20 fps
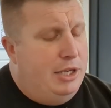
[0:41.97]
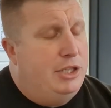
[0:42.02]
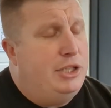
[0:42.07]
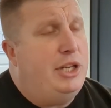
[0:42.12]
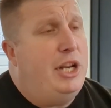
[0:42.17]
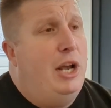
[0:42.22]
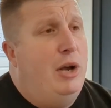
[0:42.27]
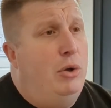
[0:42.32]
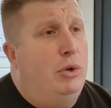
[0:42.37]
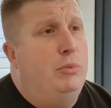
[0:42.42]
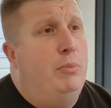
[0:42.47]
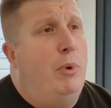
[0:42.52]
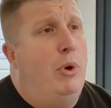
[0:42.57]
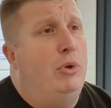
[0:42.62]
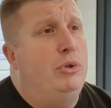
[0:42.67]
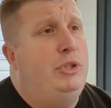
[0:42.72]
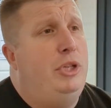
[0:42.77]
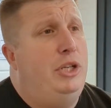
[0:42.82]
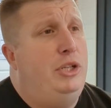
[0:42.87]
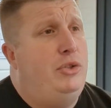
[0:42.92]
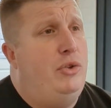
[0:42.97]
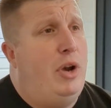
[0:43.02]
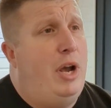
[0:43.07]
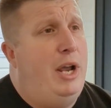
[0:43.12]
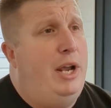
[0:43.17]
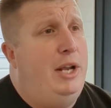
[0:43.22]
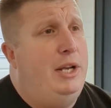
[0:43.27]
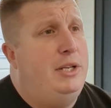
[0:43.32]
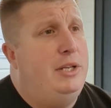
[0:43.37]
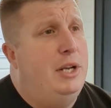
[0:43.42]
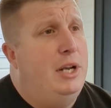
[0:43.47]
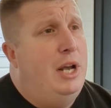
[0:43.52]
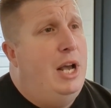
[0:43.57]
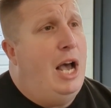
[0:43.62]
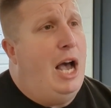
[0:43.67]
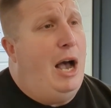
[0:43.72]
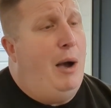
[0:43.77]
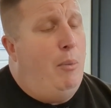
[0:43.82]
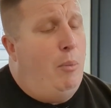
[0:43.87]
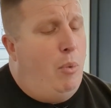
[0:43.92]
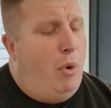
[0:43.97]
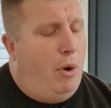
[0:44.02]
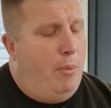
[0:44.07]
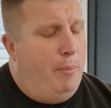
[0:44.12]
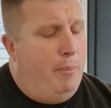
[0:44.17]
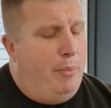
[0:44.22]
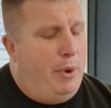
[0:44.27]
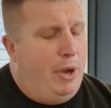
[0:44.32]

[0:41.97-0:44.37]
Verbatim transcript: skilled multi trade and one